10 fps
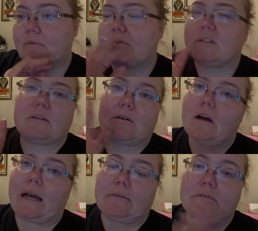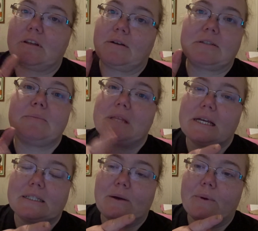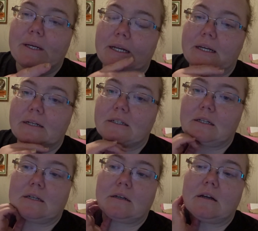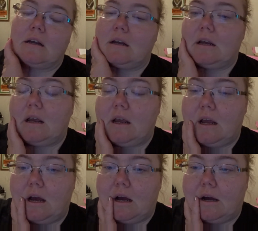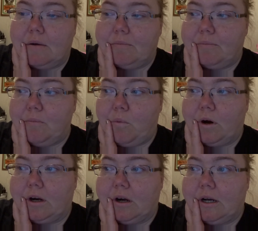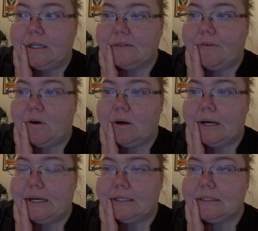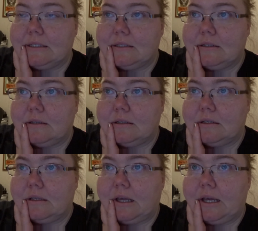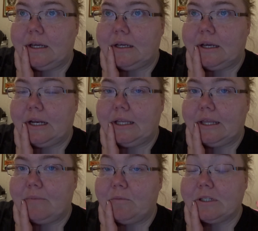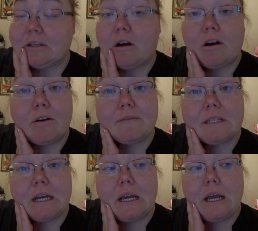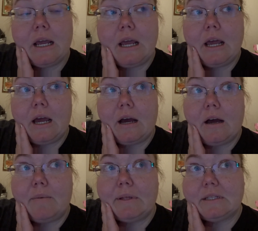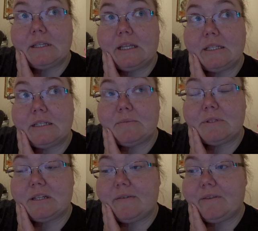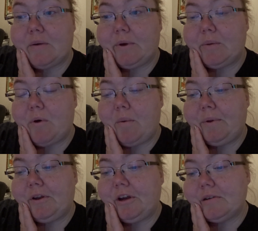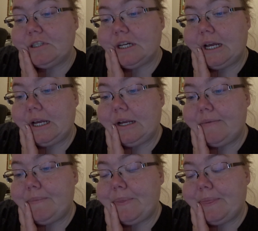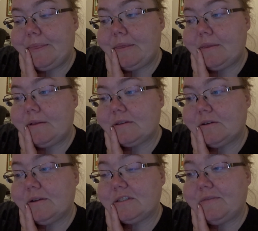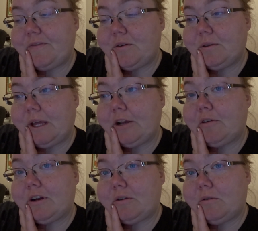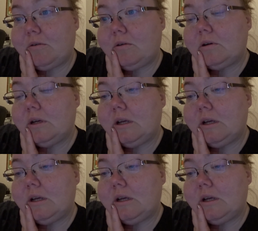well, so, okay, so there are some things that we need to um, work on as far as like getting them resolved, um, and then some stuff that we could probably negotiate. So there's a few like critical